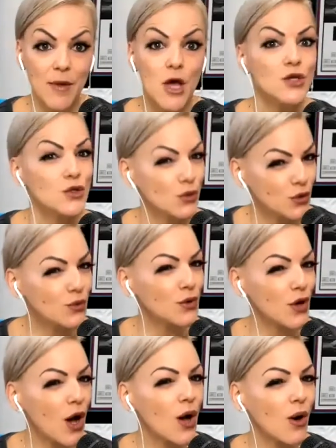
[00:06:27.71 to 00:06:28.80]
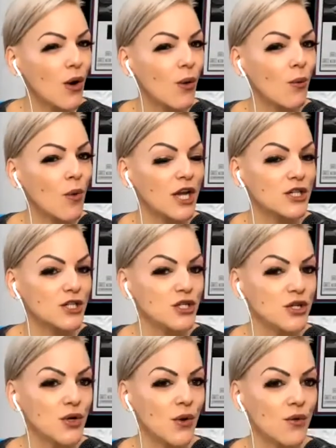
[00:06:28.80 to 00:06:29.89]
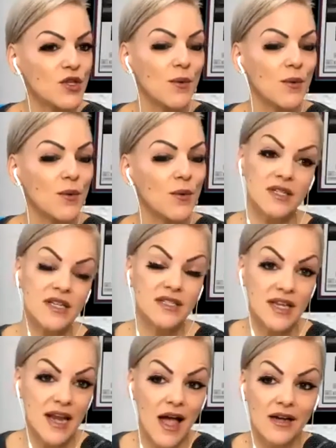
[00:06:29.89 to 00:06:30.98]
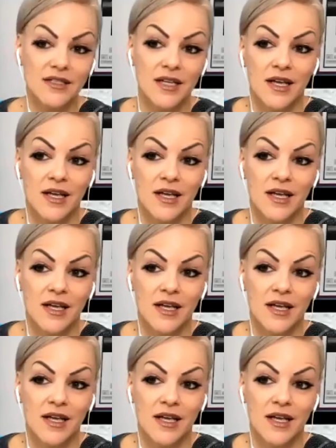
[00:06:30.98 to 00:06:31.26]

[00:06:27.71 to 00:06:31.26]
So you know what to do. So where's the disconnect?